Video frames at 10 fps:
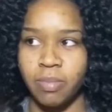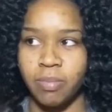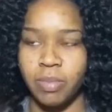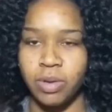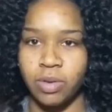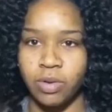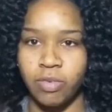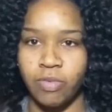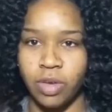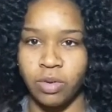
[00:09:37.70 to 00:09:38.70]
built on a
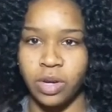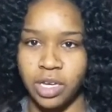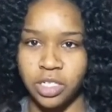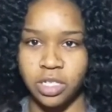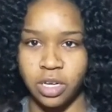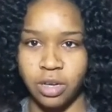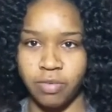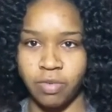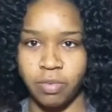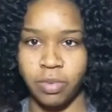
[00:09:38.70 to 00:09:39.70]
foundation of
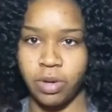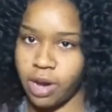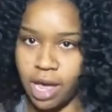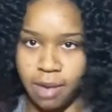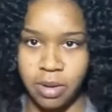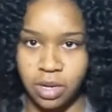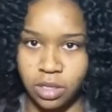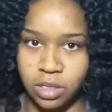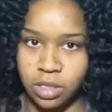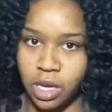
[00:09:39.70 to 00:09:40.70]
pure
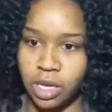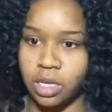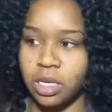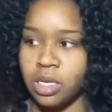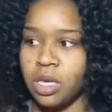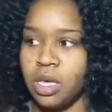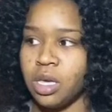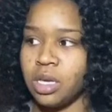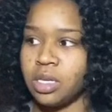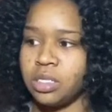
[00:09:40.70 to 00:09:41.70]
happiness. Like,
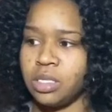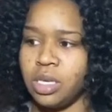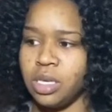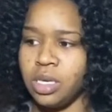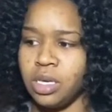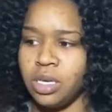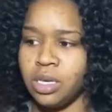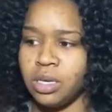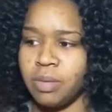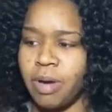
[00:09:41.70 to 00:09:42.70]
because
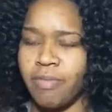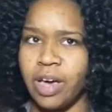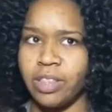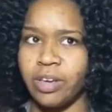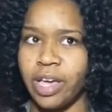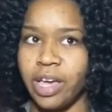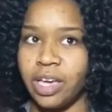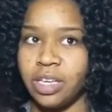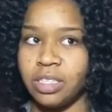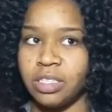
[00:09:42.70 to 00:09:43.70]
my father
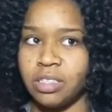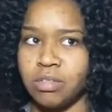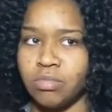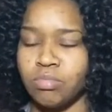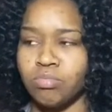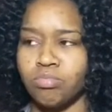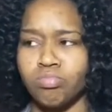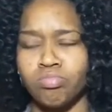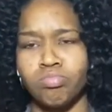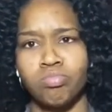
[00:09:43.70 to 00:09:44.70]
has
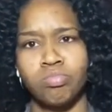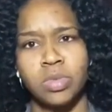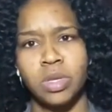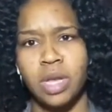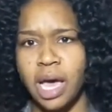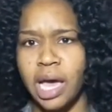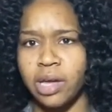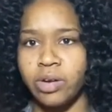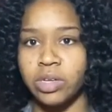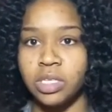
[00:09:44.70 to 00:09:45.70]
9
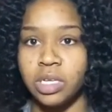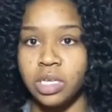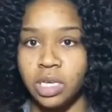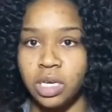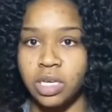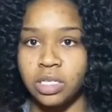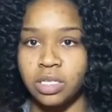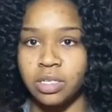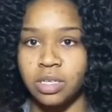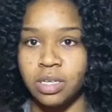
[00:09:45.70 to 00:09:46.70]
or 10 kids,
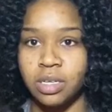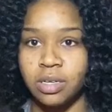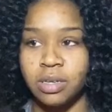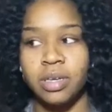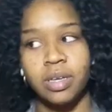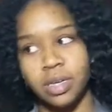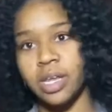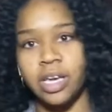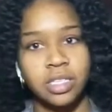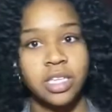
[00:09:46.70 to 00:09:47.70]
and
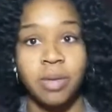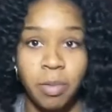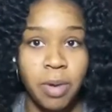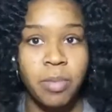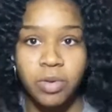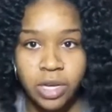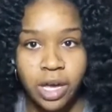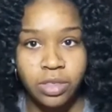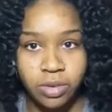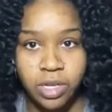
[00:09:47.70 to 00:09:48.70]
like I said, my mom only
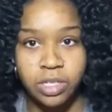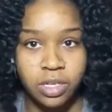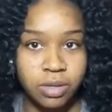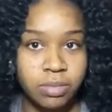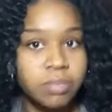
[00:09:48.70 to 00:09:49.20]
got 3. So,